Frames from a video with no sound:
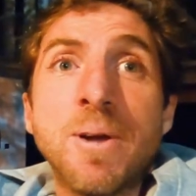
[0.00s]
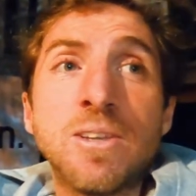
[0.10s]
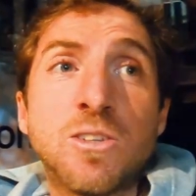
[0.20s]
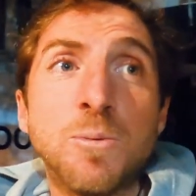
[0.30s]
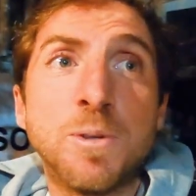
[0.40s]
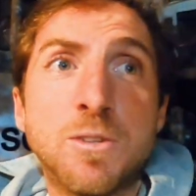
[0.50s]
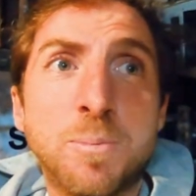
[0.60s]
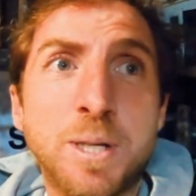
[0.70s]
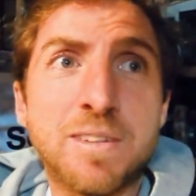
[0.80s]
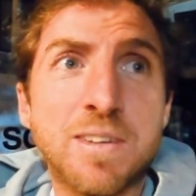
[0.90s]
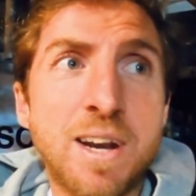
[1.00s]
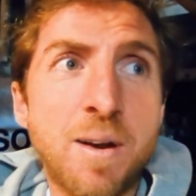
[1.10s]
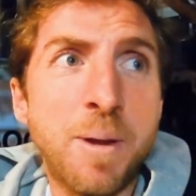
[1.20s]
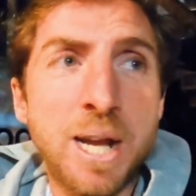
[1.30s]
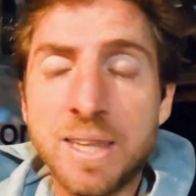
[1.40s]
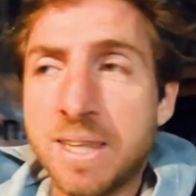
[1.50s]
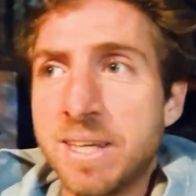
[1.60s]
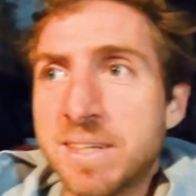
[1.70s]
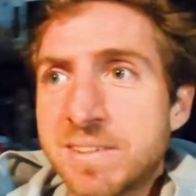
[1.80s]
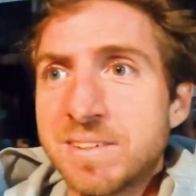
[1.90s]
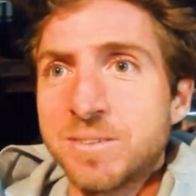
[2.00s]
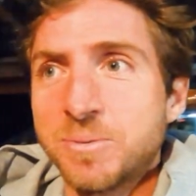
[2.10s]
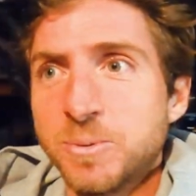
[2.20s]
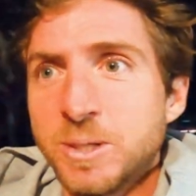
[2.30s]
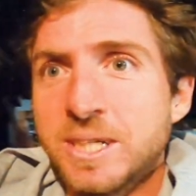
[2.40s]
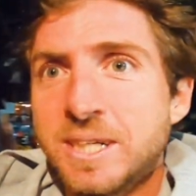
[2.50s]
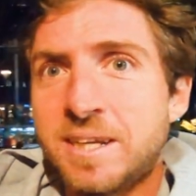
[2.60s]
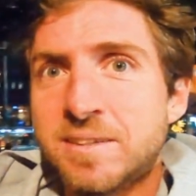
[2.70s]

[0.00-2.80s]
Super excited about this one,